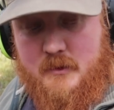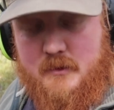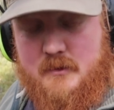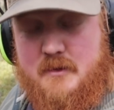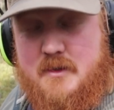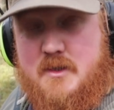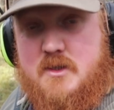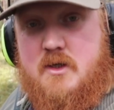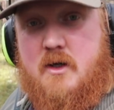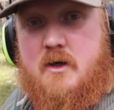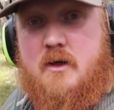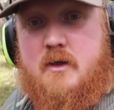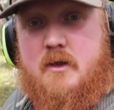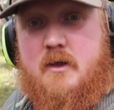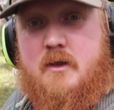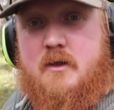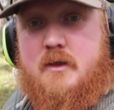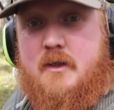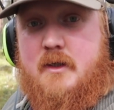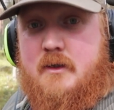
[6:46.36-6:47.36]
cut this
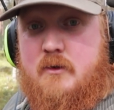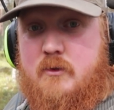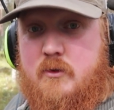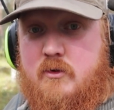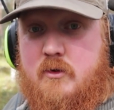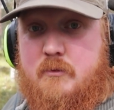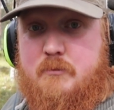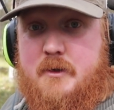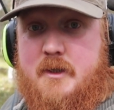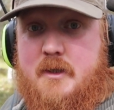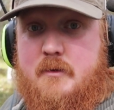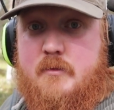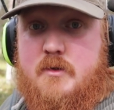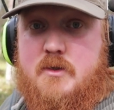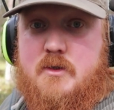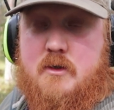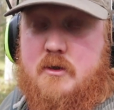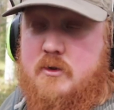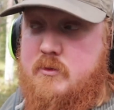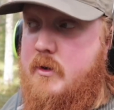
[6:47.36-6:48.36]
log into some
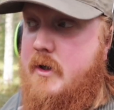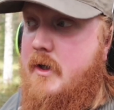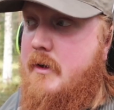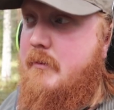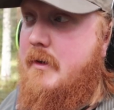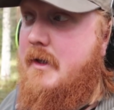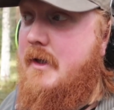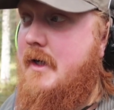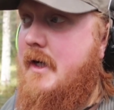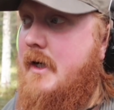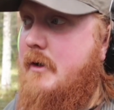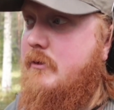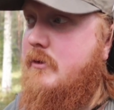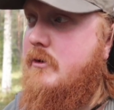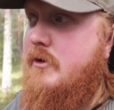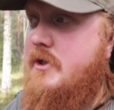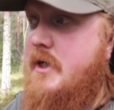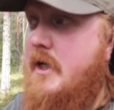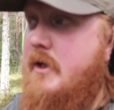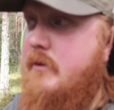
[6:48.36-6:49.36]
beams because we're gonna build an
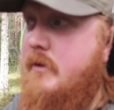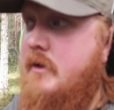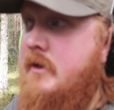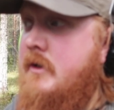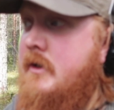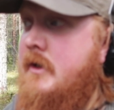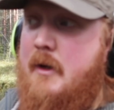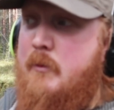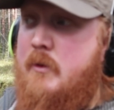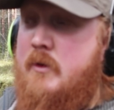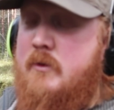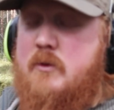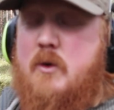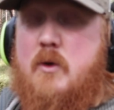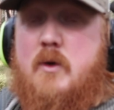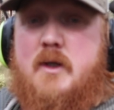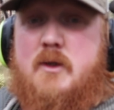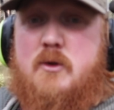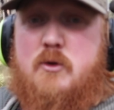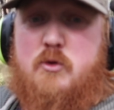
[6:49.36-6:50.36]
outdoor shower. I won't
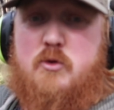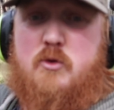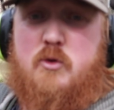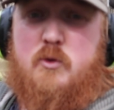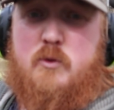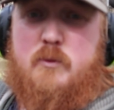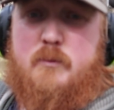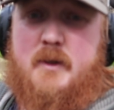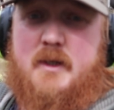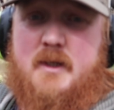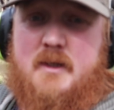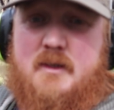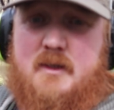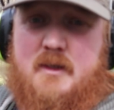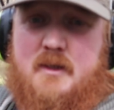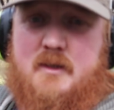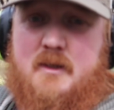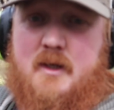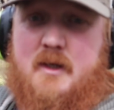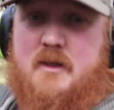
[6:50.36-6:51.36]
go into too many
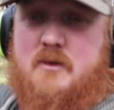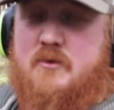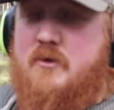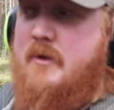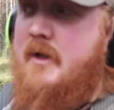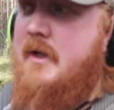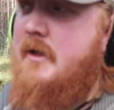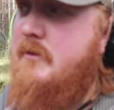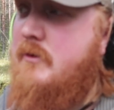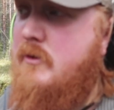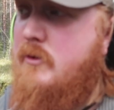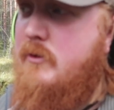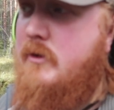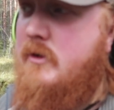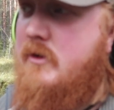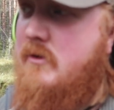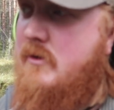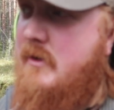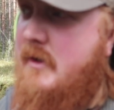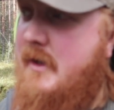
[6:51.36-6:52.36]
details on how to do it
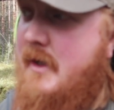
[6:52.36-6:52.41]
because